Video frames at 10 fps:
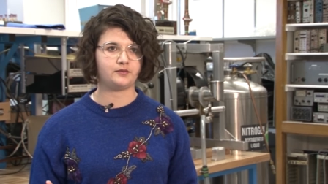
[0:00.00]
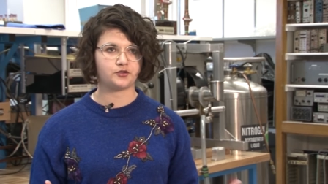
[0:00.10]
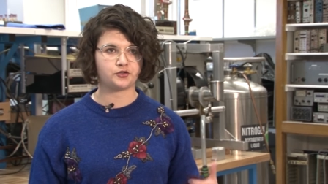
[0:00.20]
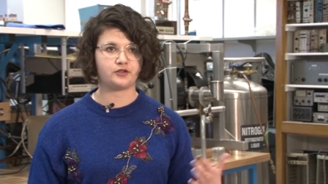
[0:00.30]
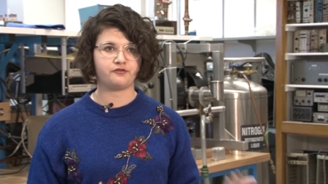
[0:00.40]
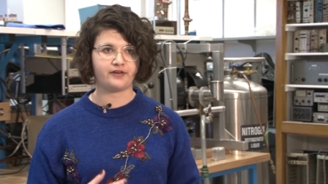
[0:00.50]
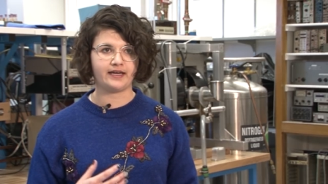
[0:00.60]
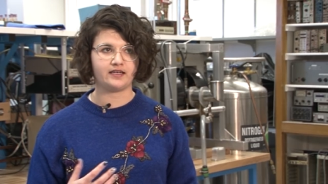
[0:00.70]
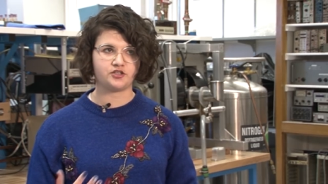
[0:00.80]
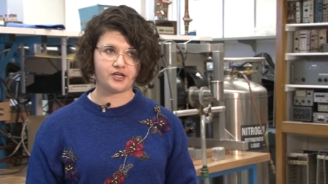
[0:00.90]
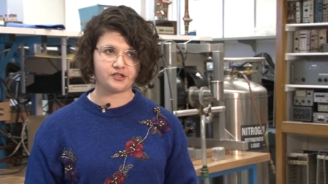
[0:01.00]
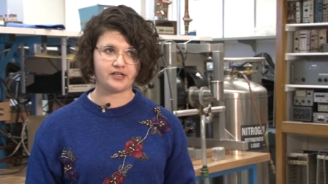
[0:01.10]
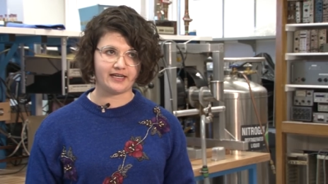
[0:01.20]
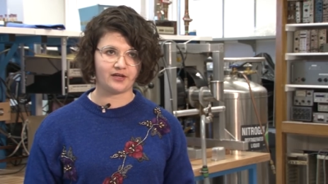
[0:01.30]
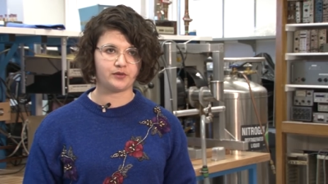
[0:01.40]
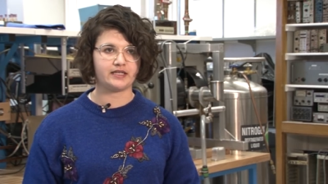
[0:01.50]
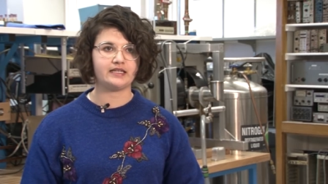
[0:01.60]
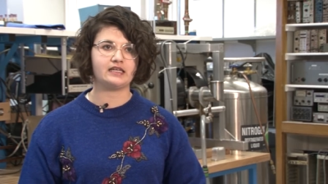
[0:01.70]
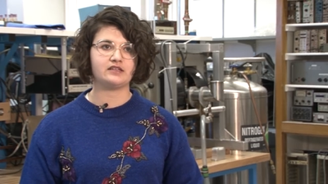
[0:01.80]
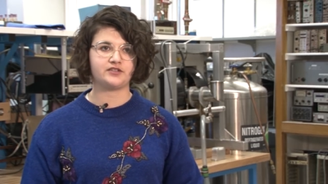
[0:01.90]
to sort of fight gender
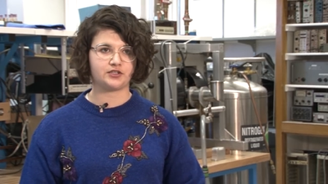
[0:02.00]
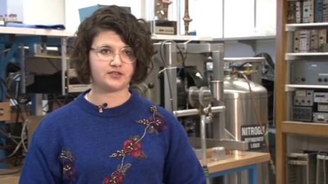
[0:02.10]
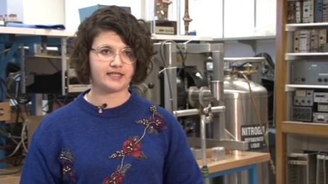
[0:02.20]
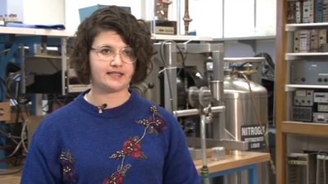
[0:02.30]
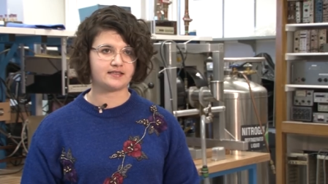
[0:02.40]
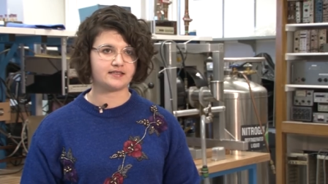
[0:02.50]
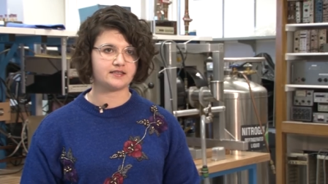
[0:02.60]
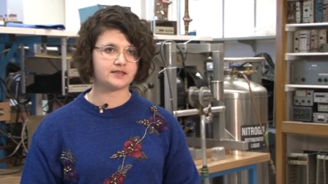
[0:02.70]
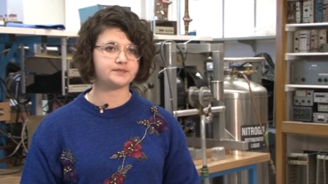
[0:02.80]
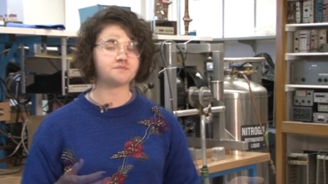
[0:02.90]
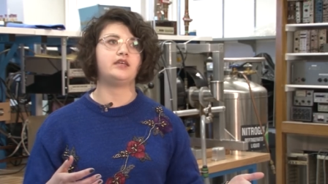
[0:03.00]
inequity in the physical sciences.